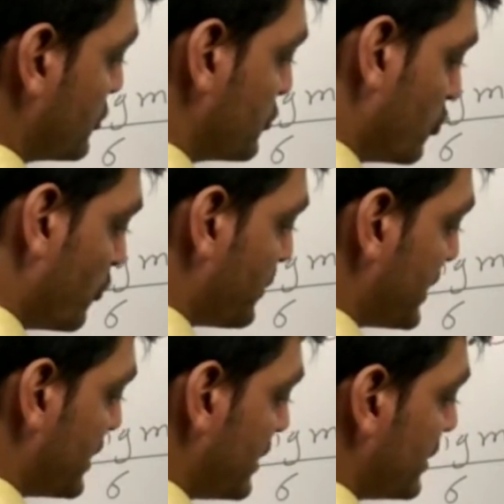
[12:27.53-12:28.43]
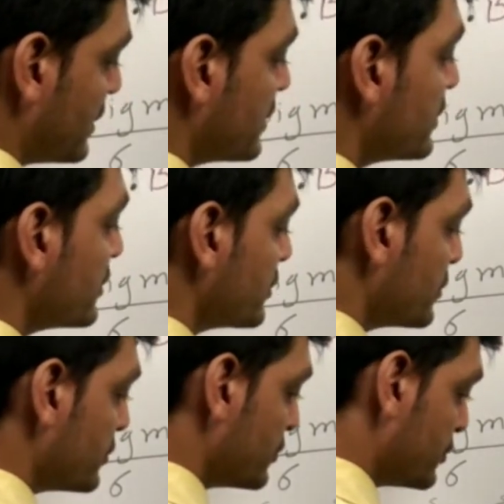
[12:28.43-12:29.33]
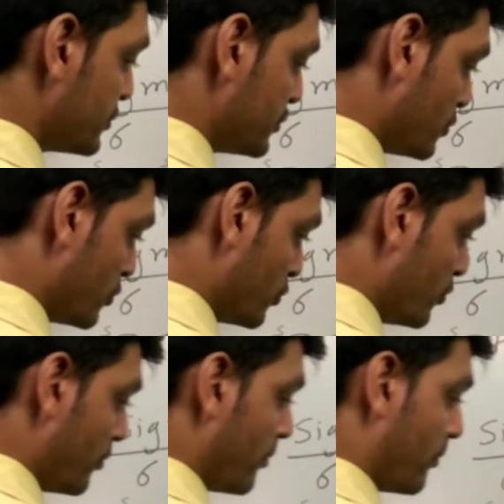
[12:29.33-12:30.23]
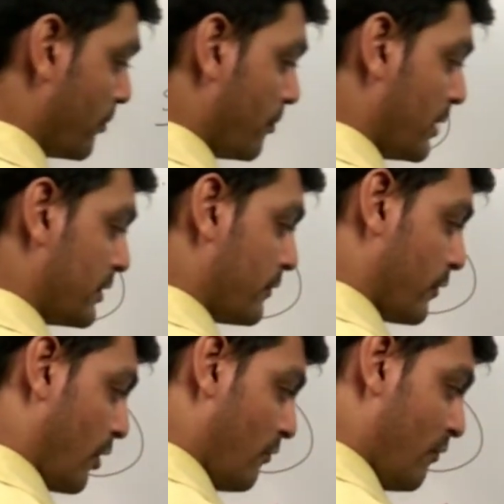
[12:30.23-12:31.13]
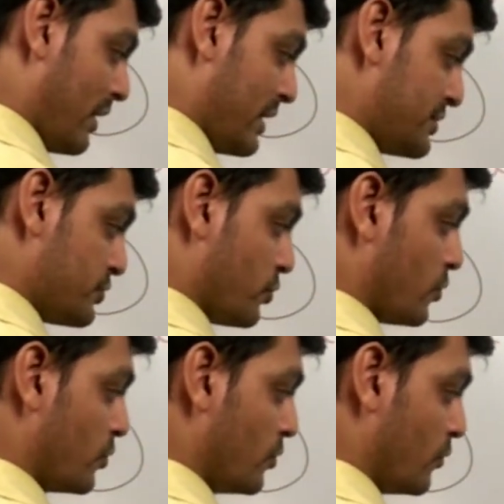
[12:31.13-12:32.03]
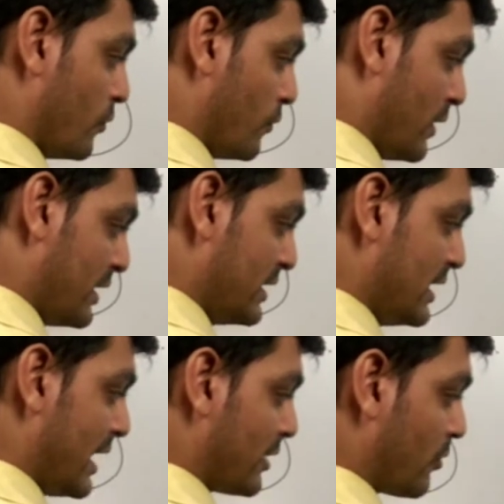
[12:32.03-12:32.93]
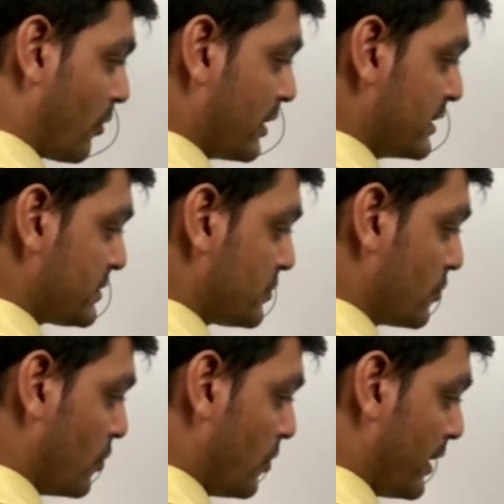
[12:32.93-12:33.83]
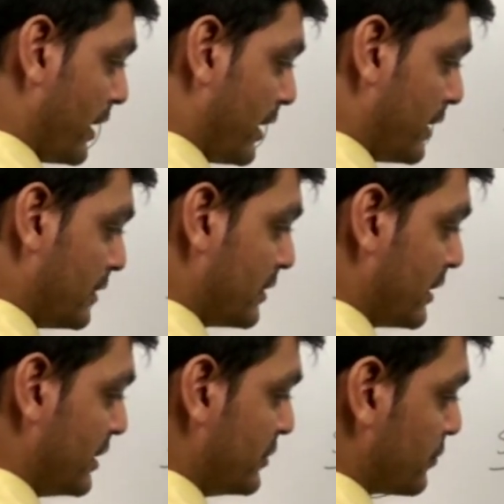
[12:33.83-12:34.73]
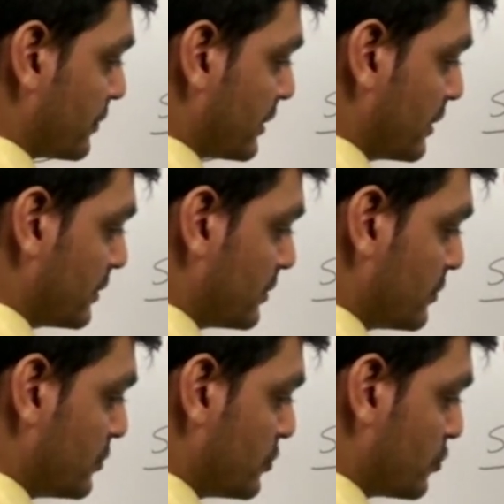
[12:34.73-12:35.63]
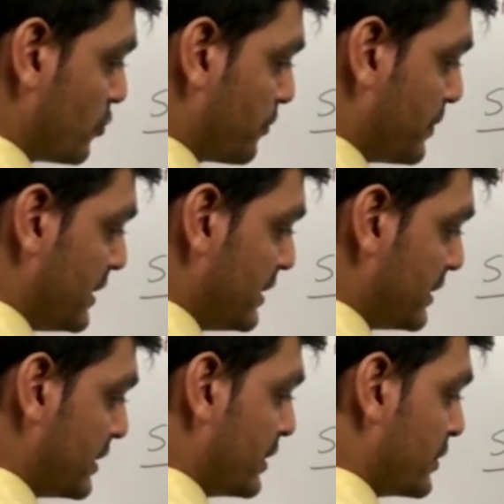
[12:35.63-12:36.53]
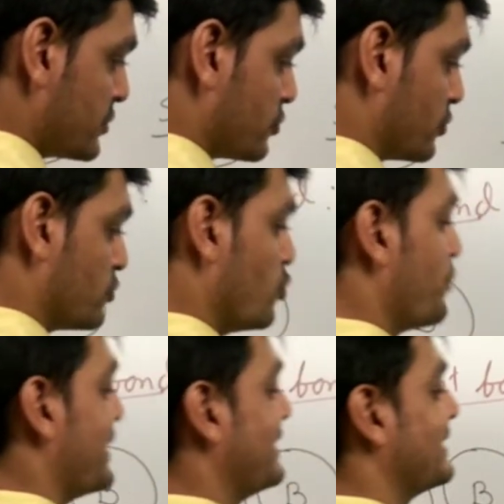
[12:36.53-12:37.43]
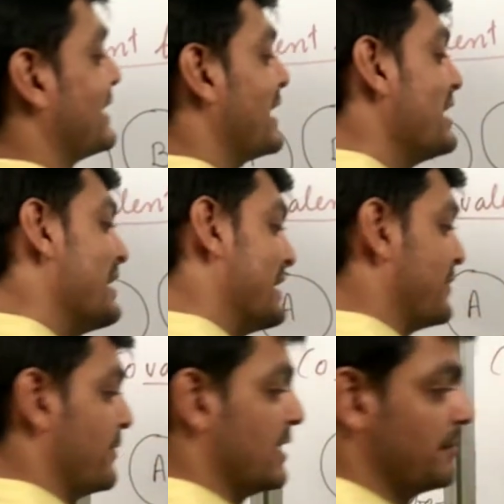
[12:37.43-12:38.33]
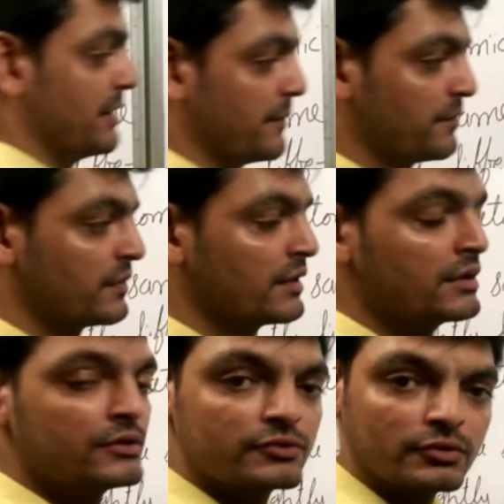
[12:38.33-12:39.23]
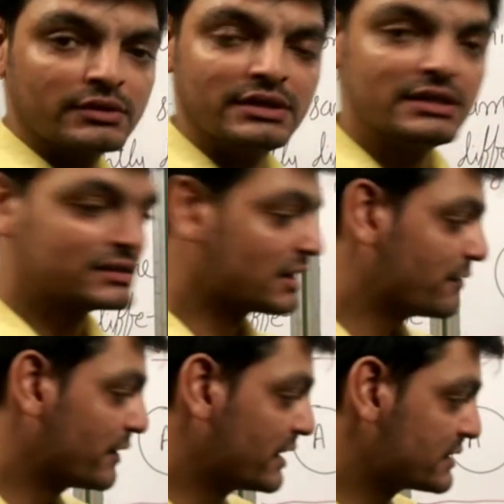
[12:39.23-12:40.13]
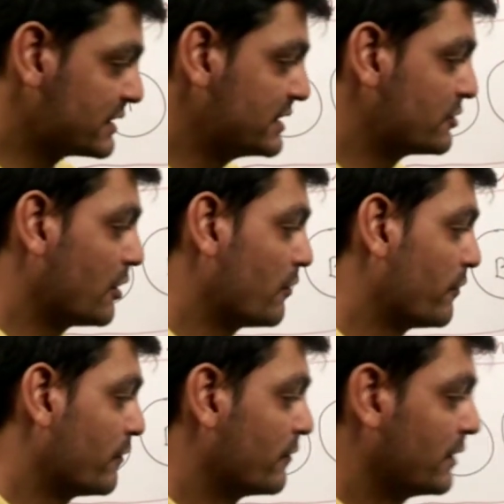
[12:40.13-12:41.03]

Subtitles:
2p2, but from 1s2, 1 electron is going into the 2p, so 2p3 it will be. So this configuration is of